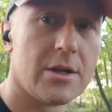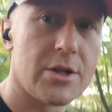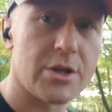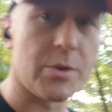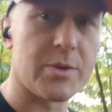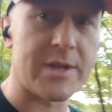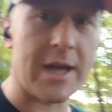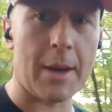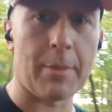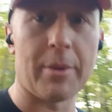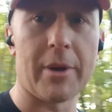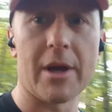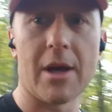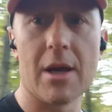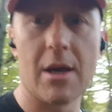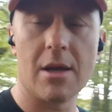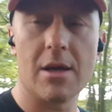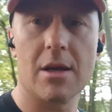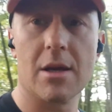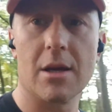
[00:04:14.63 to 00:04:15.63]
She was happy
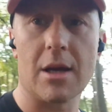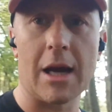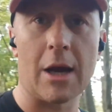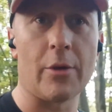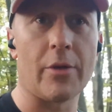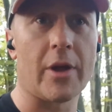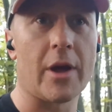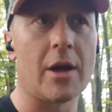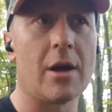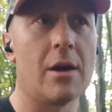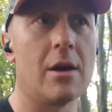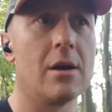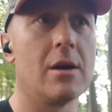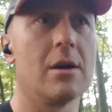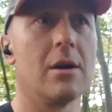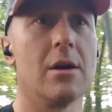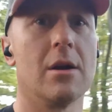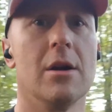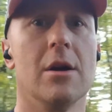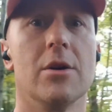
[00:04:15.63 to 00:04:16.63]
out there.
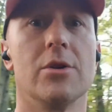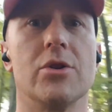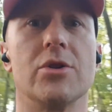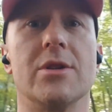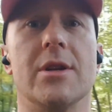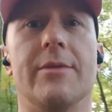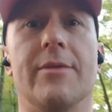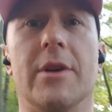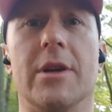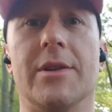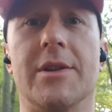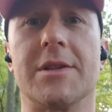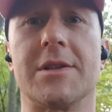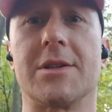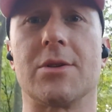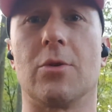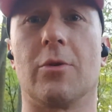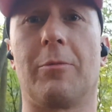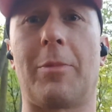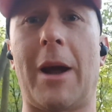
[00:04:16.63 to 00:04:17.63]
She's living in this
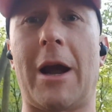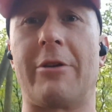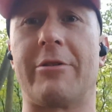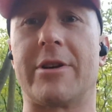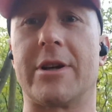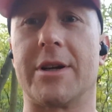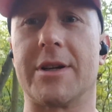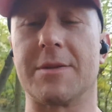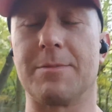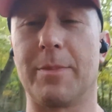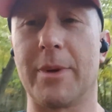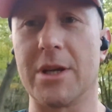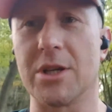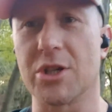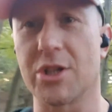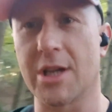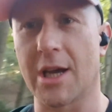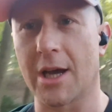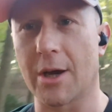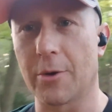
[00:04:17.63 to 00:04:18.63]
sort of paradise
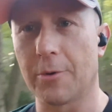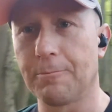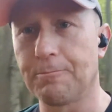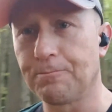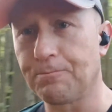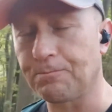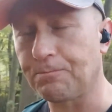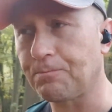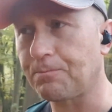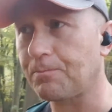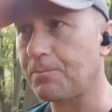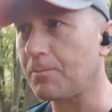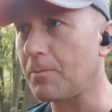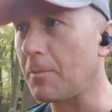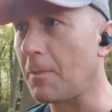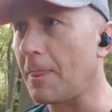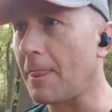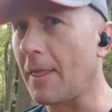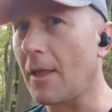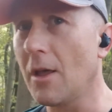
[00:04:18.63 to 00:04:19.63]
beach town,
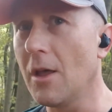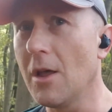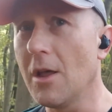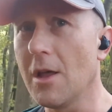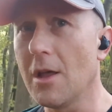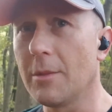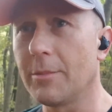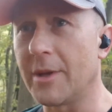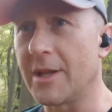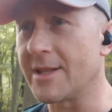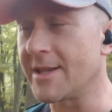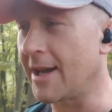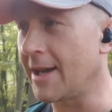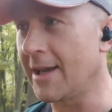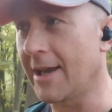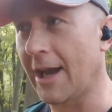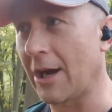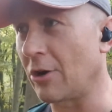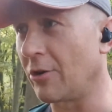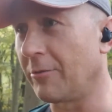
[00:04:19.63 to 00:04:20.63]
being
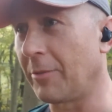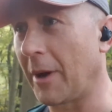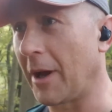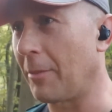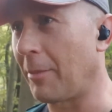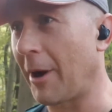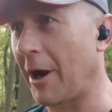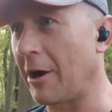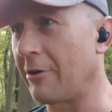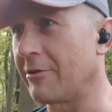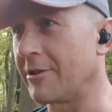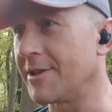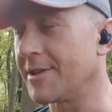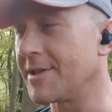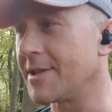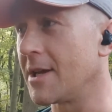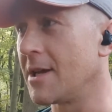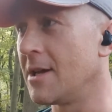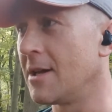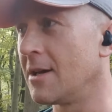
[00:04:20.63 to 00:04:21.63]
taken care of by her
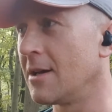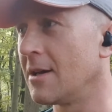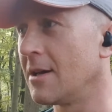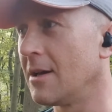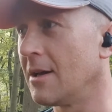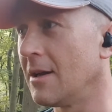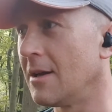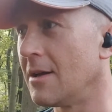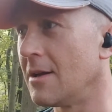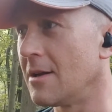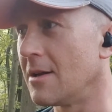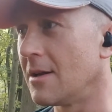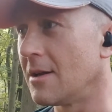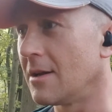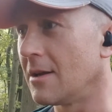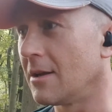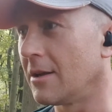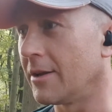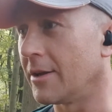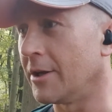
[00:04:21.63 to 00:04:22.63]
parents,
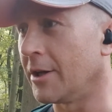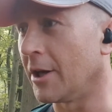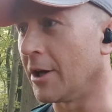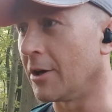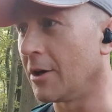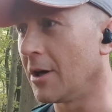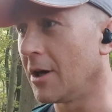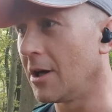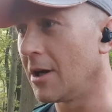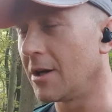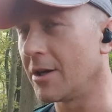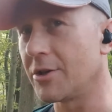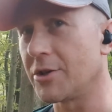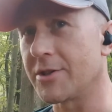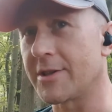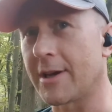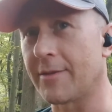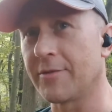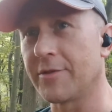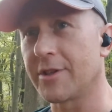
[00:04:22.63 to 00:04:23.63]
you know,
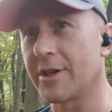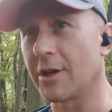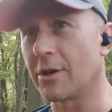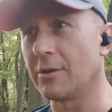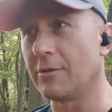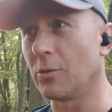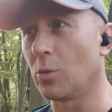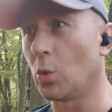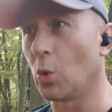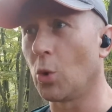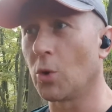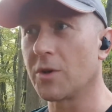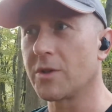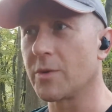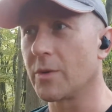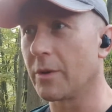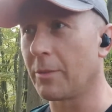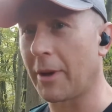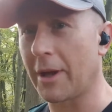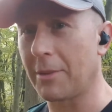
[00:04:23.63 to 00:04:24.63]
just having to go on walks
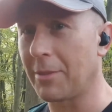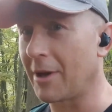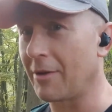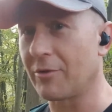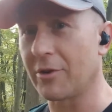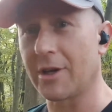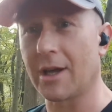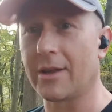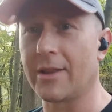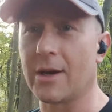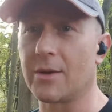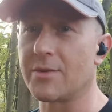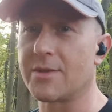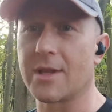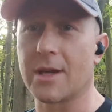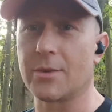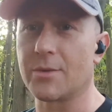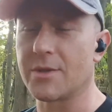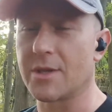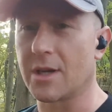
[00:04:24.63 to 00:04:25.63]
with a baby every day. That was,
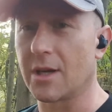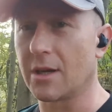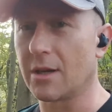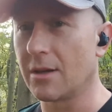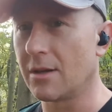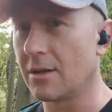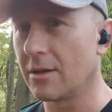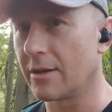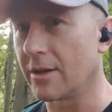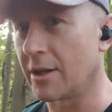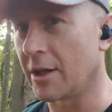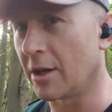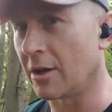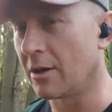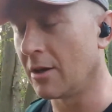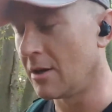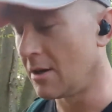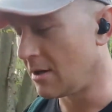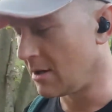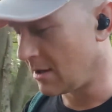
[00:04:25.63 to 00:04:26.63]
that was it, you know.